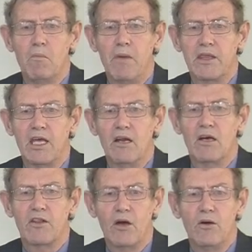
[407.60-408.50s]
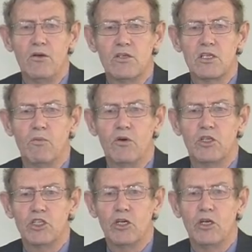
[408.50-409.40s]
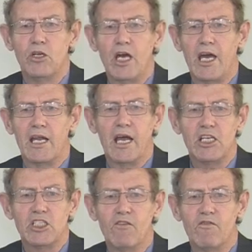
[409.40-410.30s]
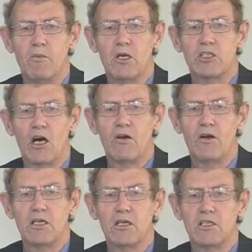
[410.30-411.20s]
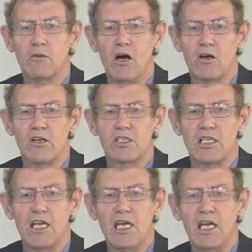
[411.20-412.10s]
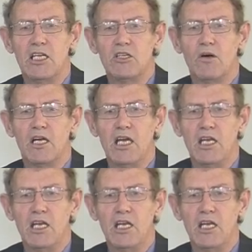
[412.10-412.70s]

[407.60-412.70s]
But there are those that would turn our nation from a tolerant democracy into an